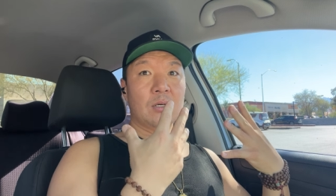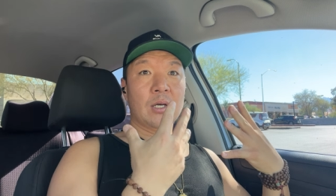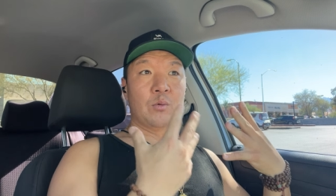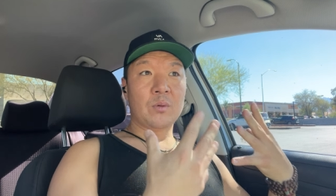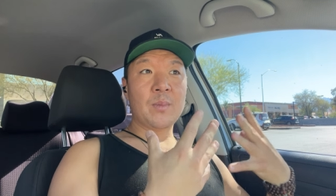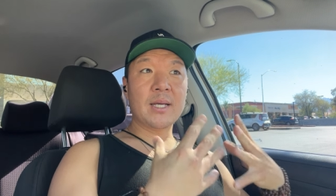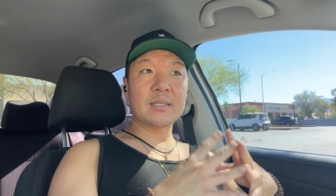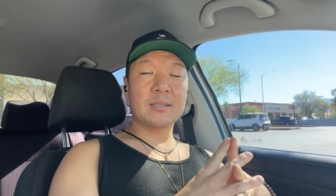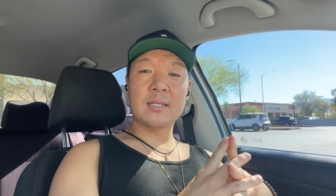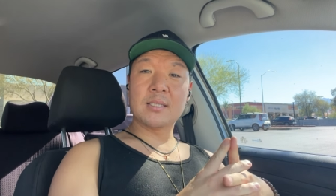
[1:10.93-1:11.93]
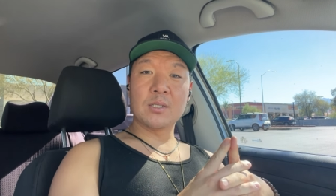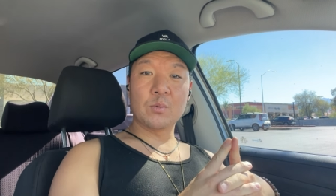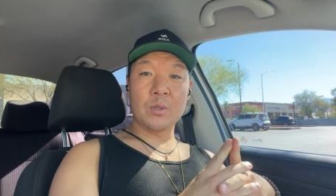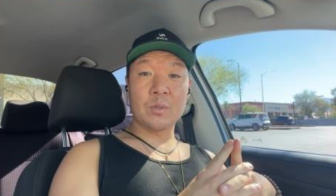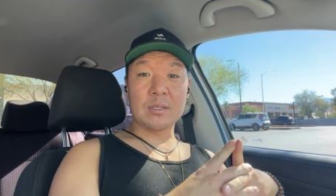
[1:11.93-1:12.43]
it would make sense that
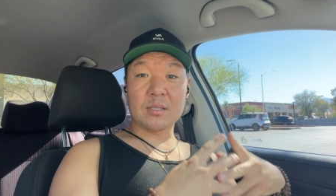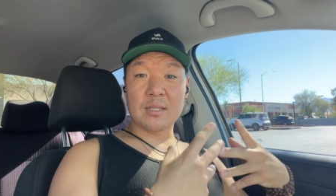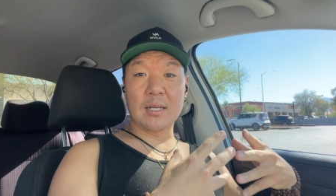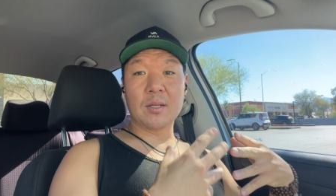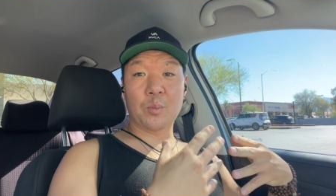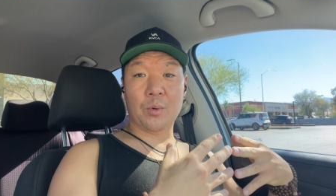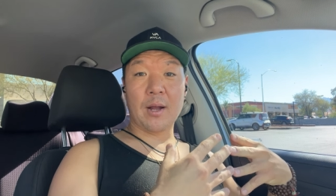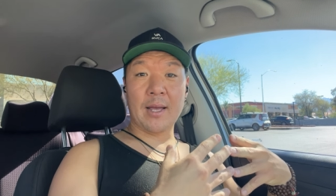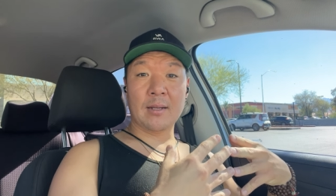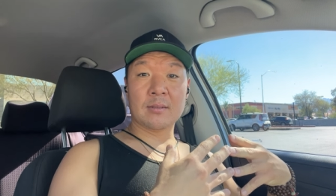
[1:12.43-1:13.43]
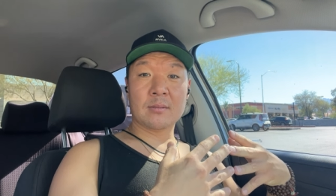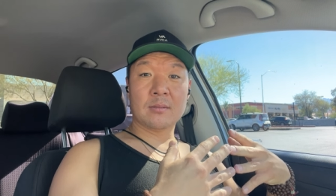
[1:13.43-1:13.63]
we want to celebrate